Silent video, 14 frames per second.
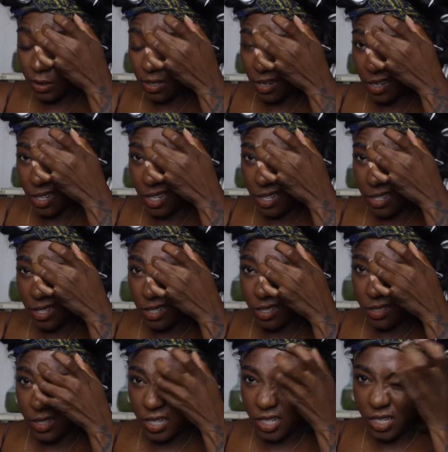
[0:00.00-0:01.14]
Sorry,
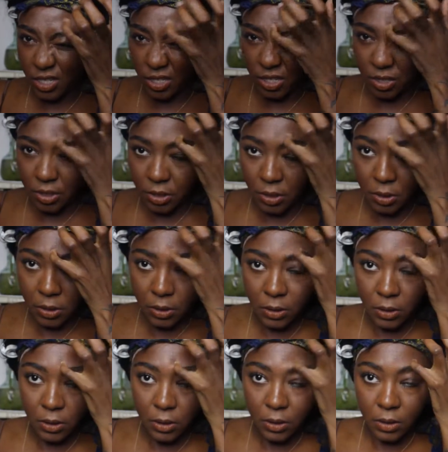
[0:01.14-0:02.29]
oh, itch.
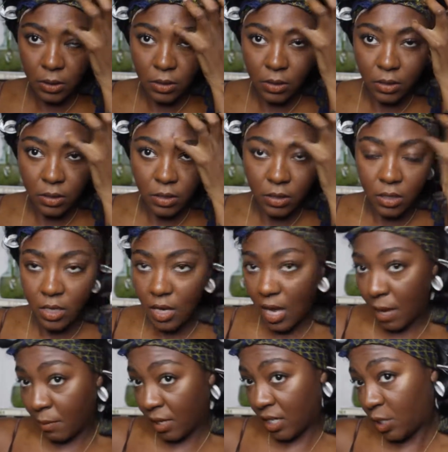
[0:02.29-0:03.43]

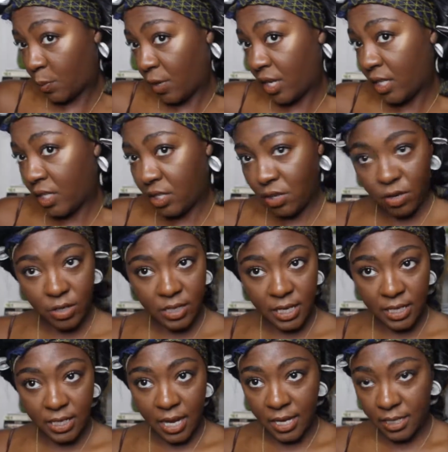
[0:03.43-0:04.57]
I'm gonna spray these curls
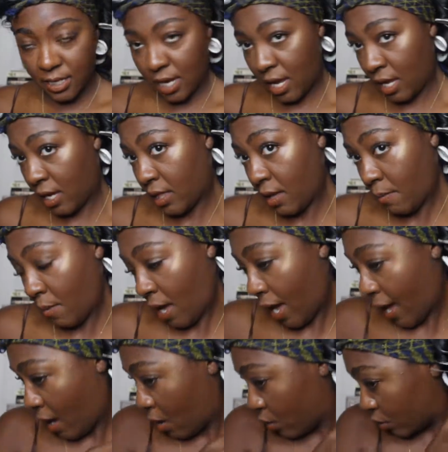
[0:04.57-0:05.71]
as I take them
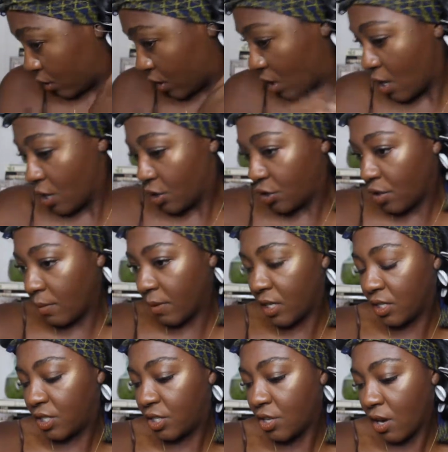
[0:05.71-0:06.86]
out. So I'm
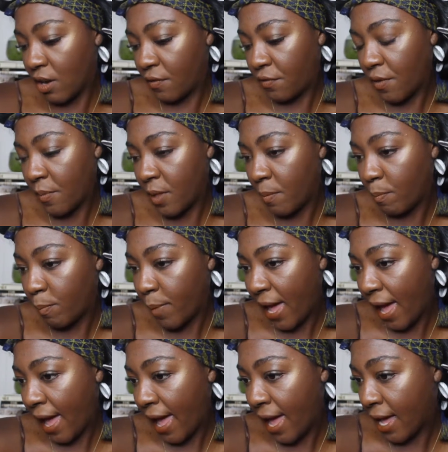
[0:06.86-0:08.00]
gonna start from the
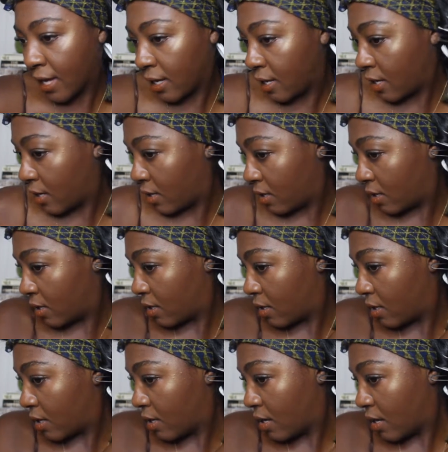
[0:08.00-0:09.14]
back
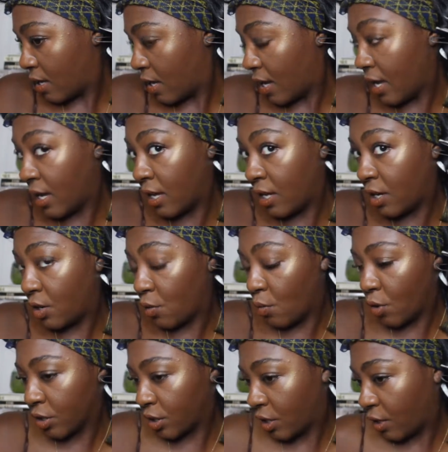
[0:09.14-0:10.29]
and
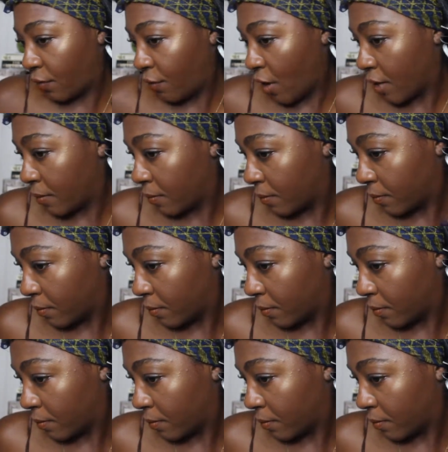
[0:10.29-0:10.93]
work to the front.